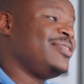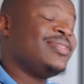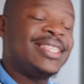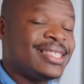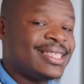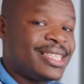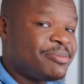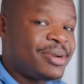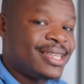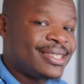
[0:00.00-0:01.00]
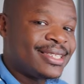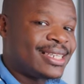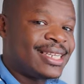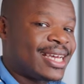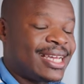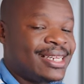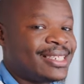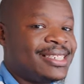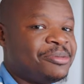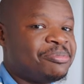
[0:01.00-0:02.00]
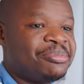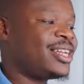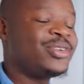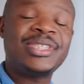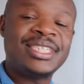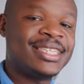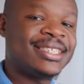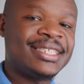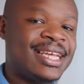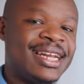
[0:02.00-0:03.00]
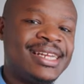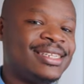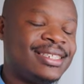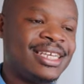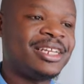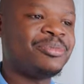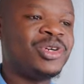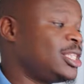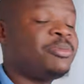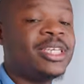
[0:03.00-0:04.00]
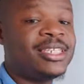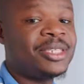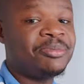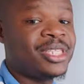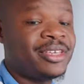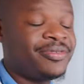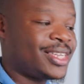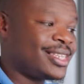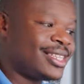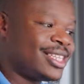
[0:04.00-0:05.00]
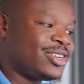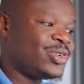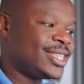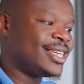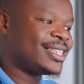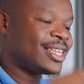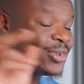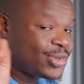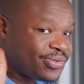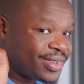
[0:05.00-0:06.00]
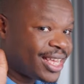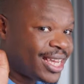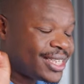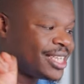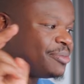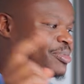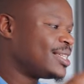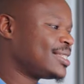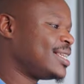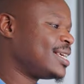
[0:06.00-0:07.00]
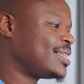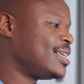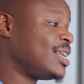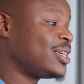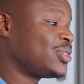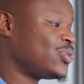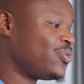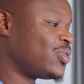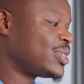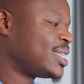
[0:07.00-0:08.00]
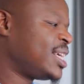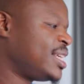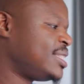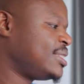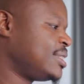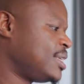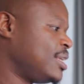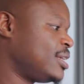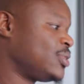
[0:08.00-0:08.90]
Even these other brands that are kind of cheap are not necessarily terrible. It may just be the fact that they don't get a lot of airtime, just like the likes of Corsair, G-Skill,